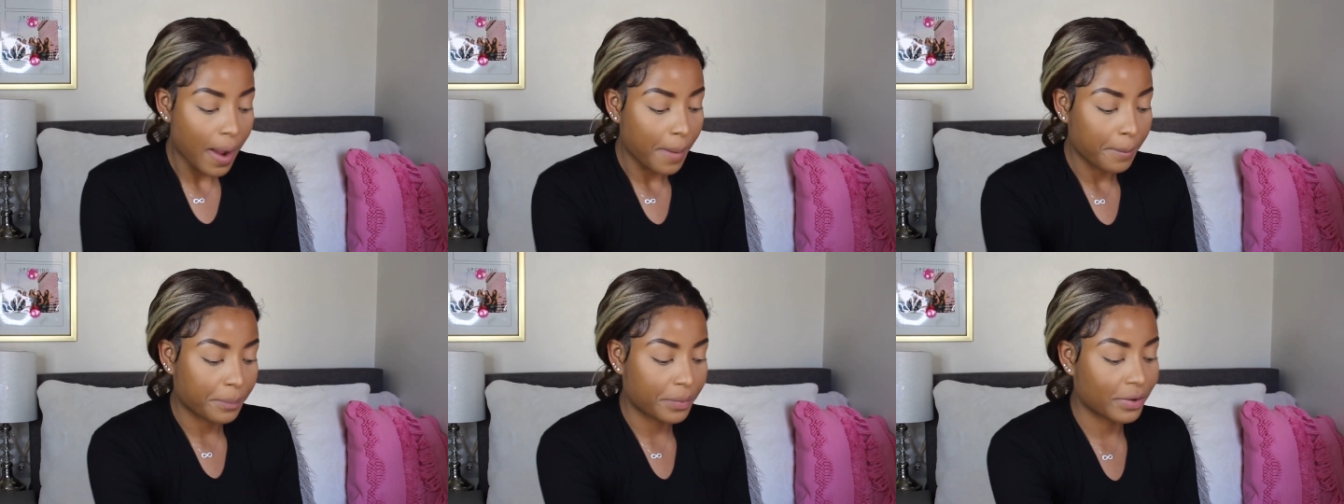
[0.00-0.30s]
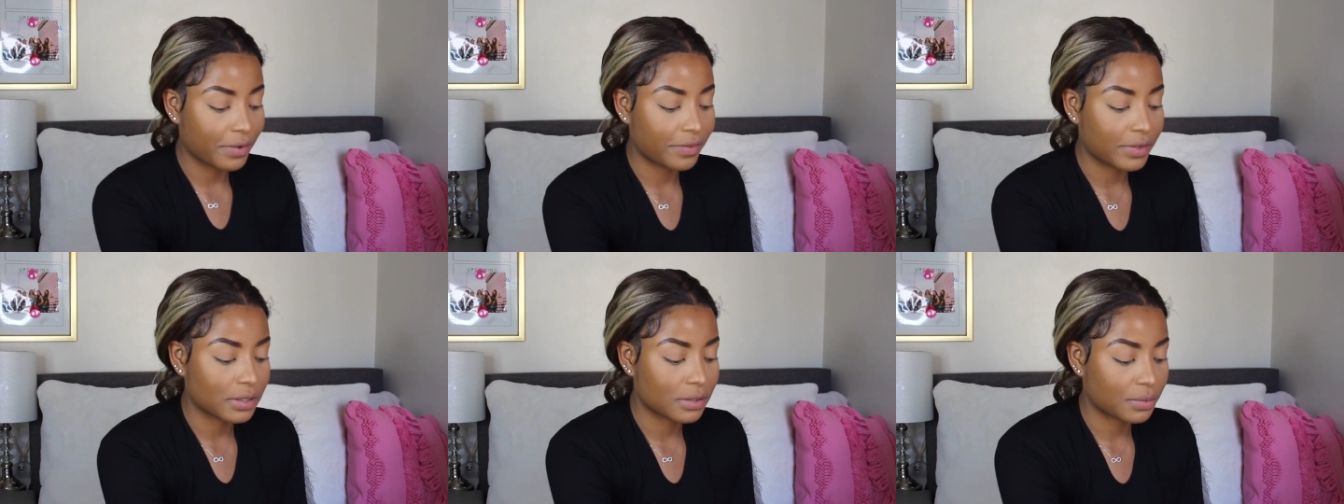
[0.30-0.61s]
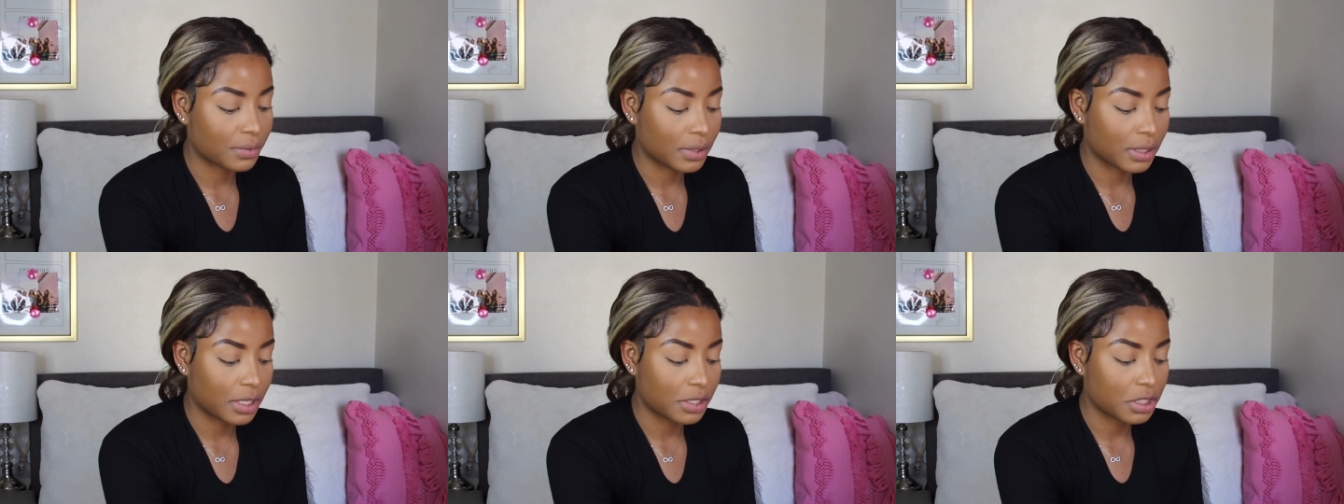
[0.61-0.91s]
previous
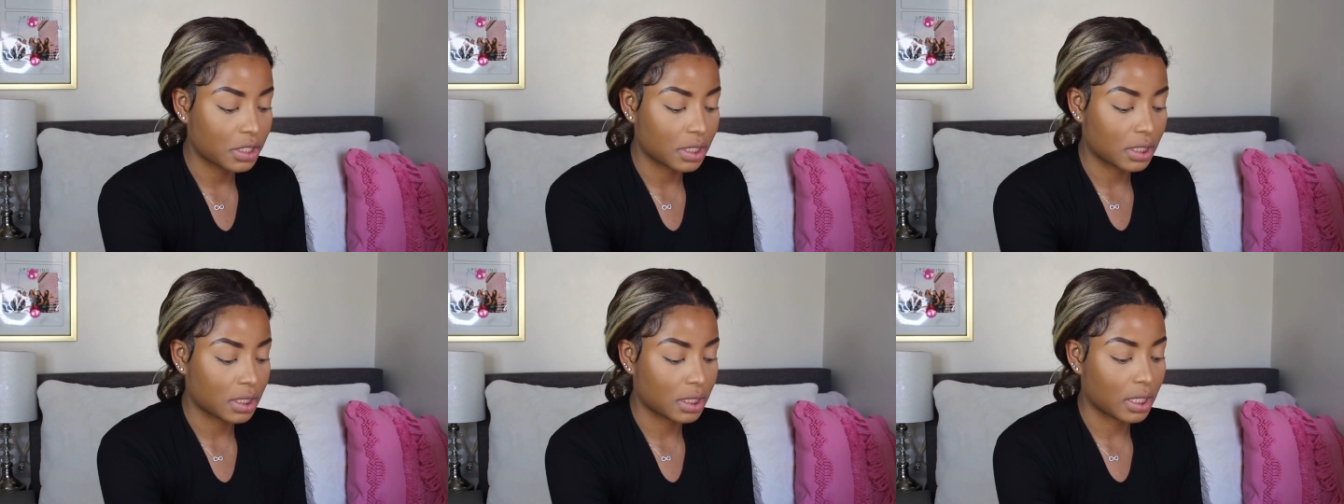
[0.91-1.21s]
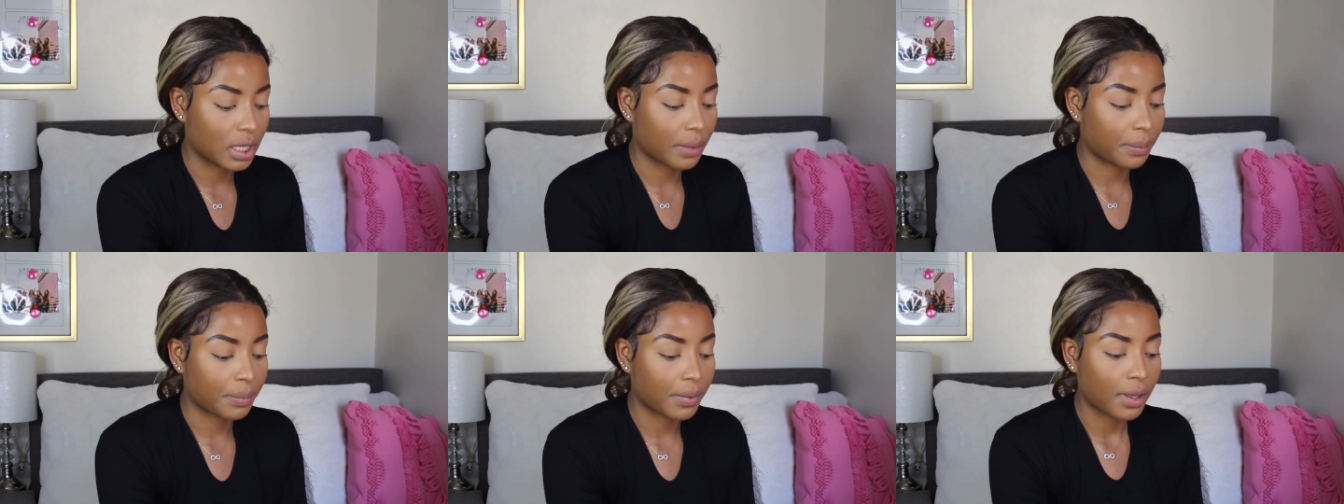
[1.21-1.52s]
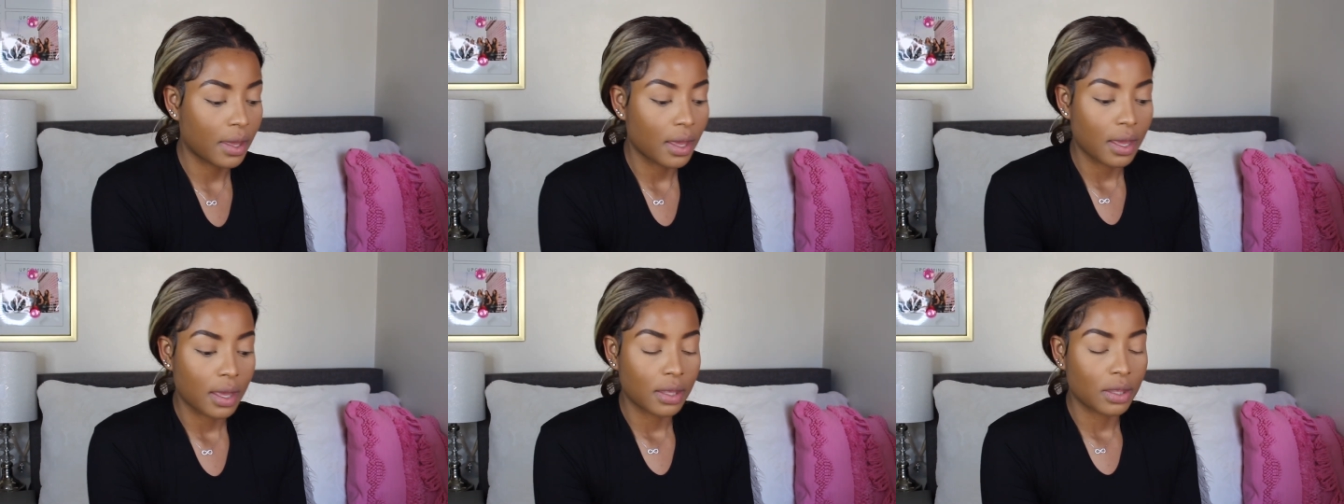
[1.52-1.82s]
relationship
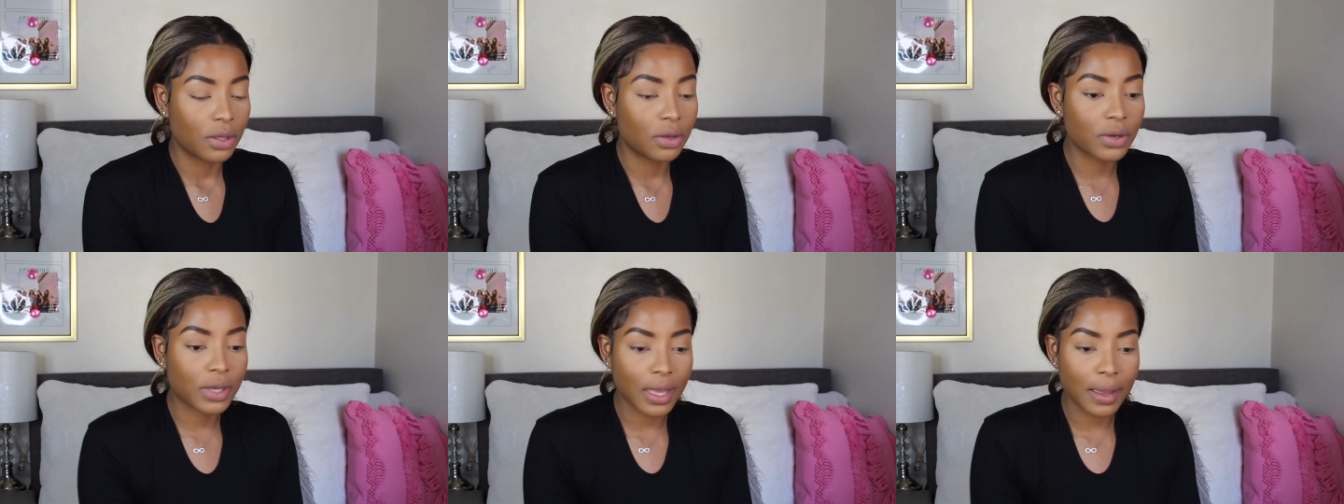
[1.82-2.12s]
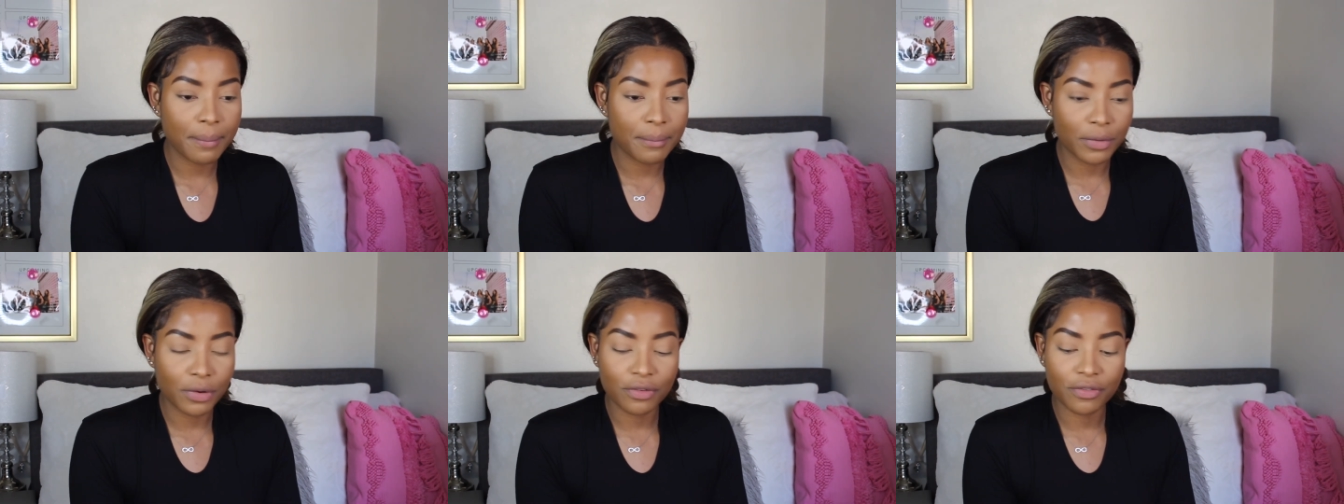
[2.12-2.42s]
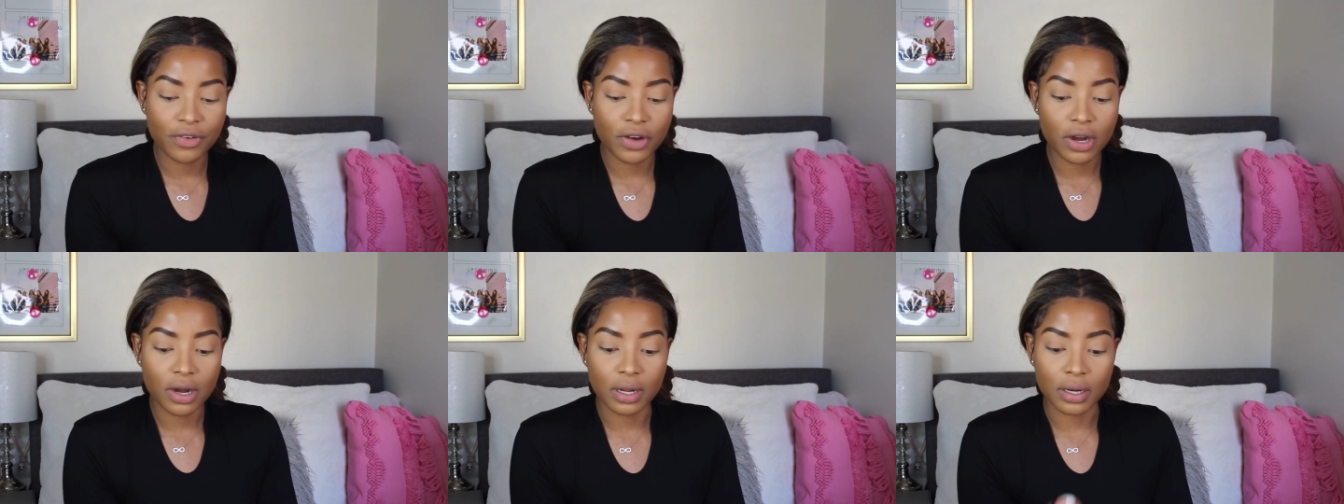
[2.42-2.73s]
you can
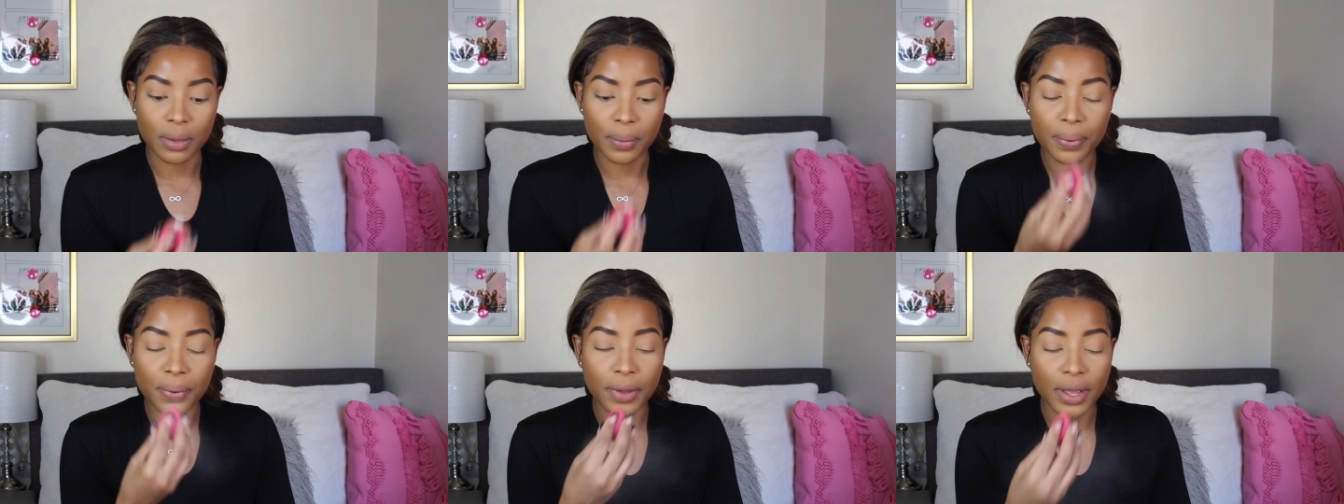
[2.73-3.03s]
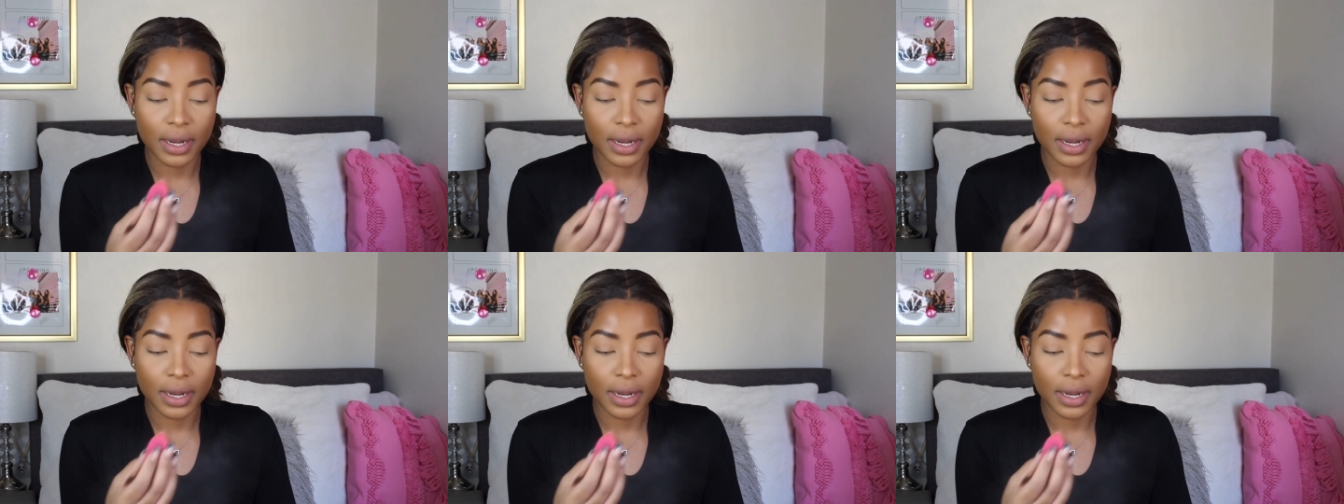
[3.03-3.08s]
move on